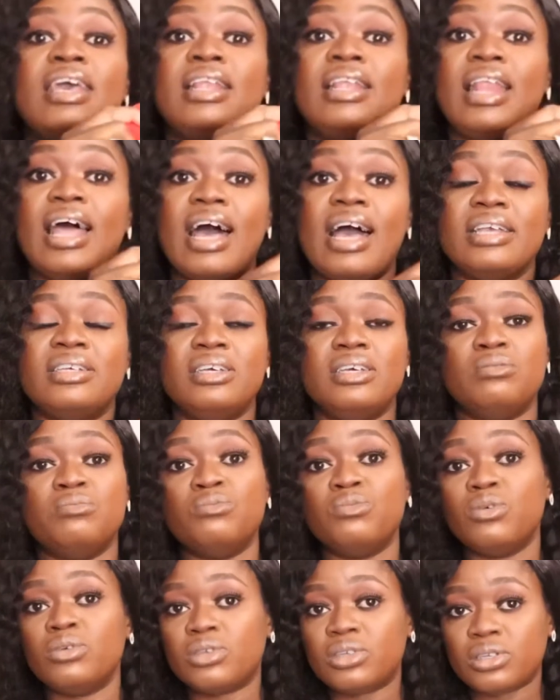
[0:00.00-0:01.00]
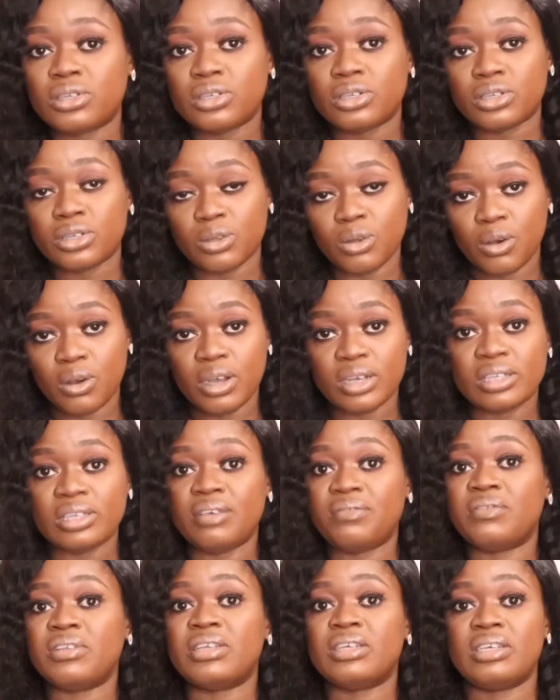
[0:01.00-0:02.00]
large in most stores,
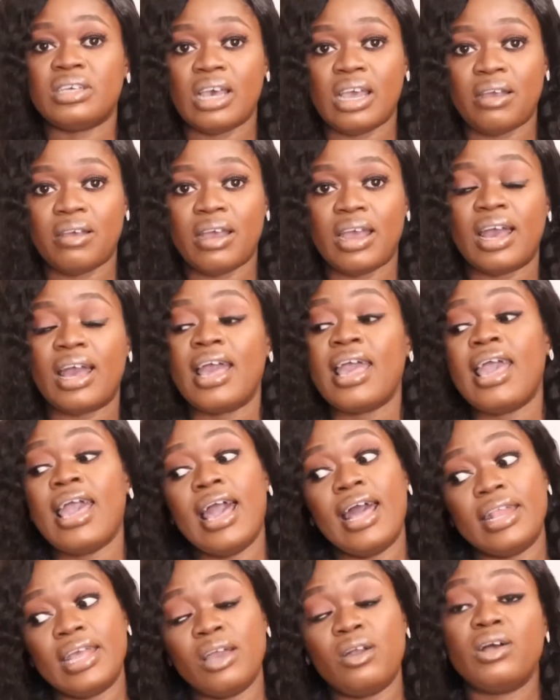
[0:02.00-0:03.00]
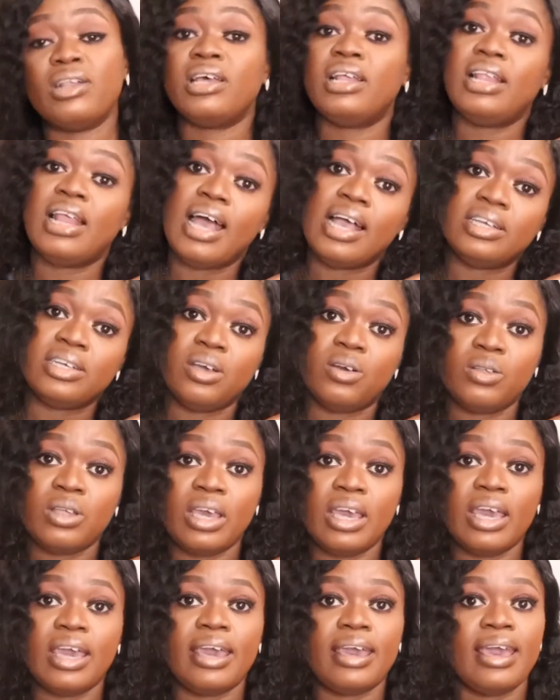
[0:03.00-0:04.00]
even Zara, and I got a large on
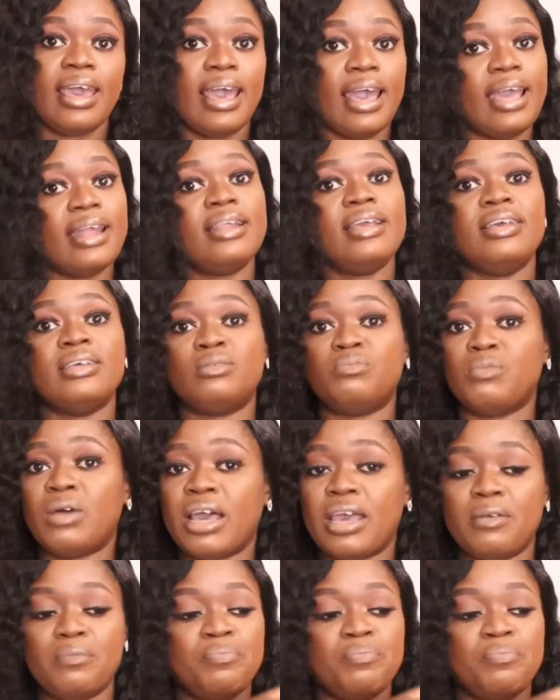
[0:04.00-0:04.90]
here, and it's my